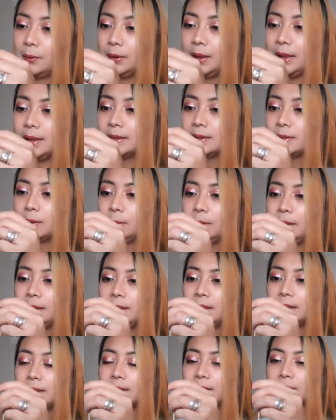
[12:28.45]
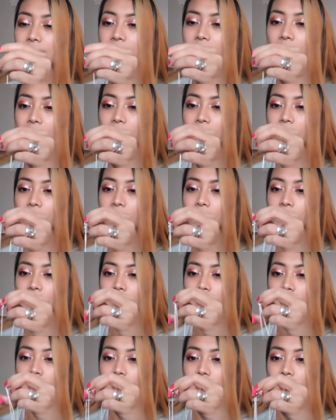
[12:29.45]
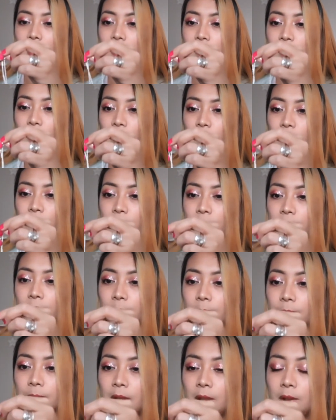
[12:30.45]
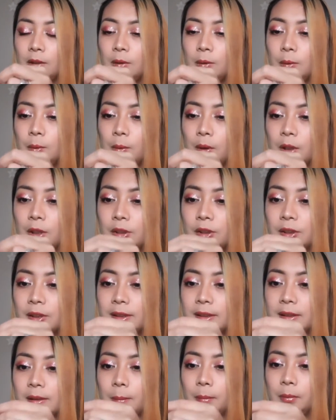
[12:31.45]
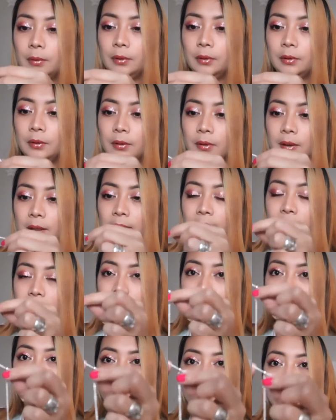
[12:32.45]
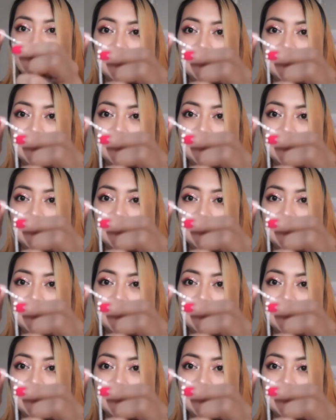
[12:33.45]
Okay, so it is the kind of the new adjustable necklace